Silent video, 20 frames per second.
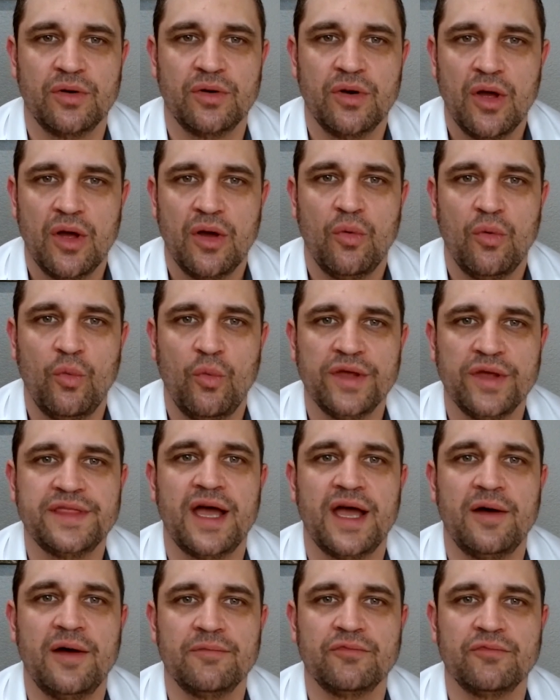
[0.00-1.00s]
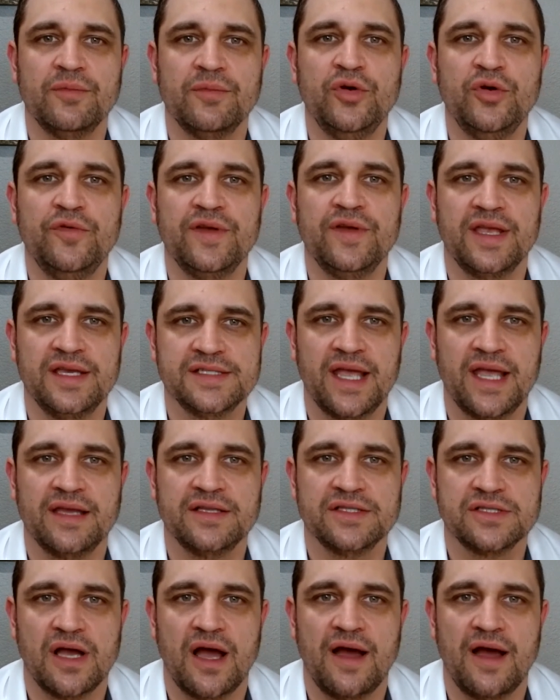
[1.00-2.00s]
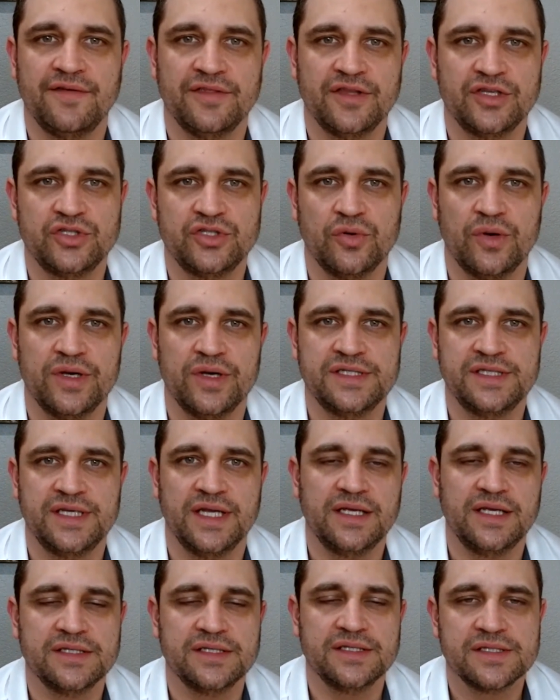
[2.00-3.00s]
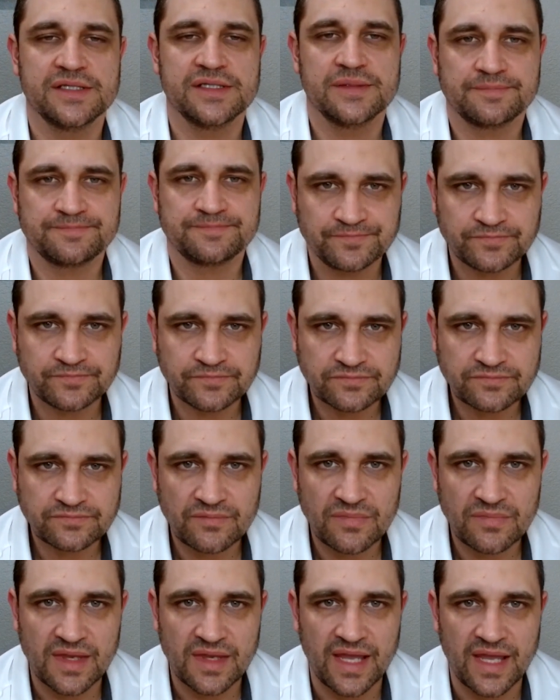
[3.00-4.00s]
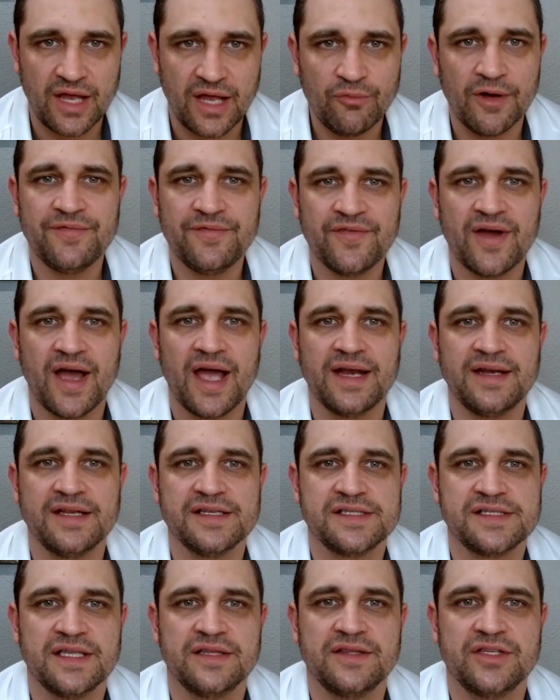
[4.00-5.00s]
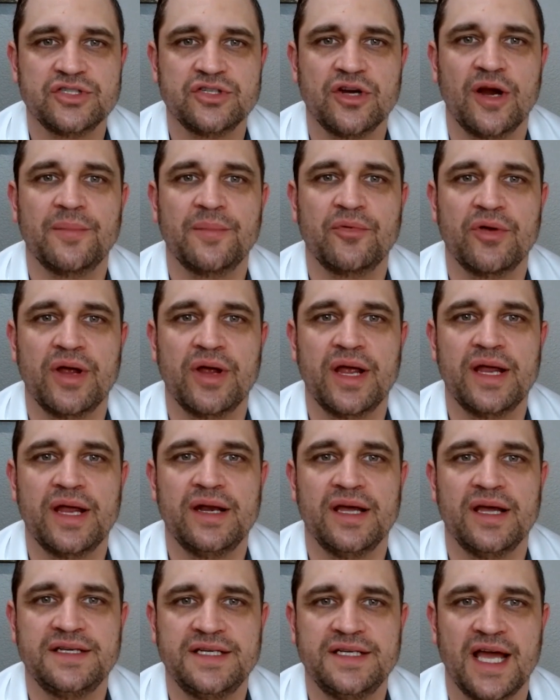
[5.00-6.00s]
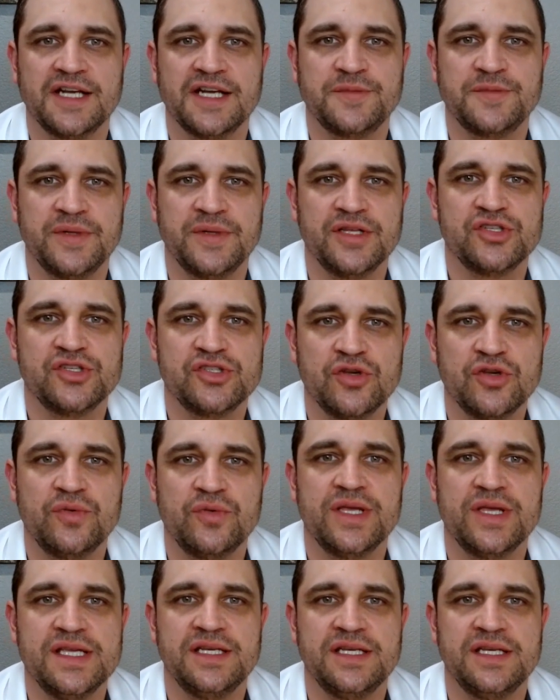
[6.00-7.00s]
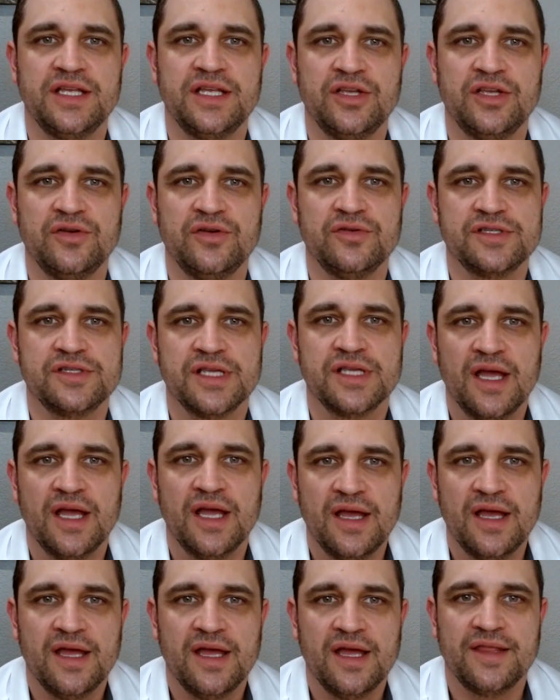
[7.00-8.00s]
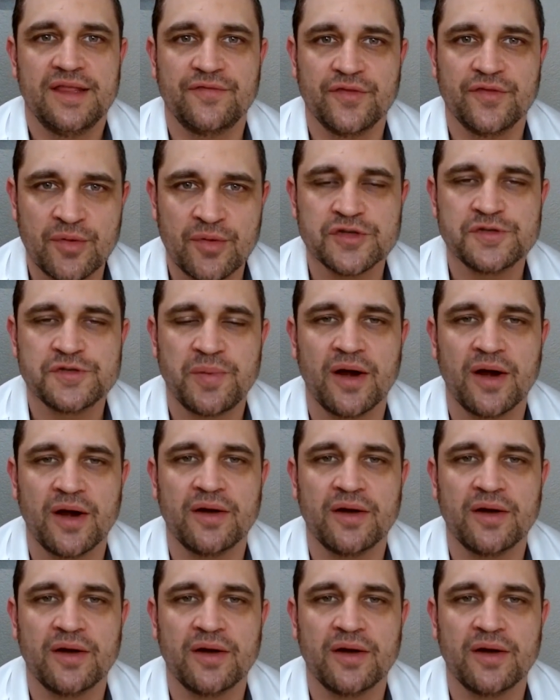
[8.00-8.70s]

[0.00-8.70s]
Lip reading: without removing his hands off of the joysticks. And what we find is that the SharpGrade attachment is so easy to use that for the most part,